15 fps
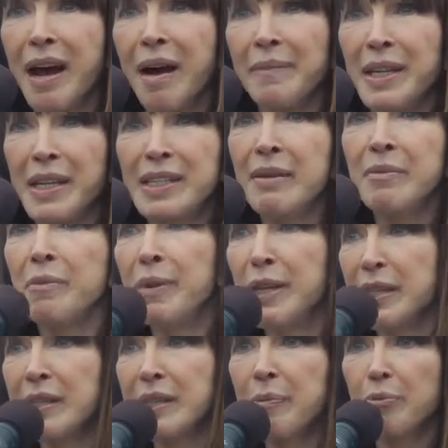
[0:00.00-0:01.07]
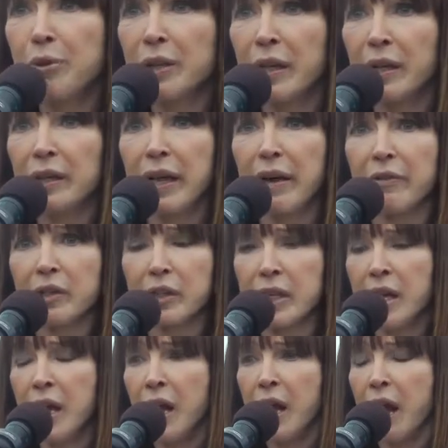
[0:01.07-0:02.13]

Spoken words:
I mean, they seem to be slippery little devils.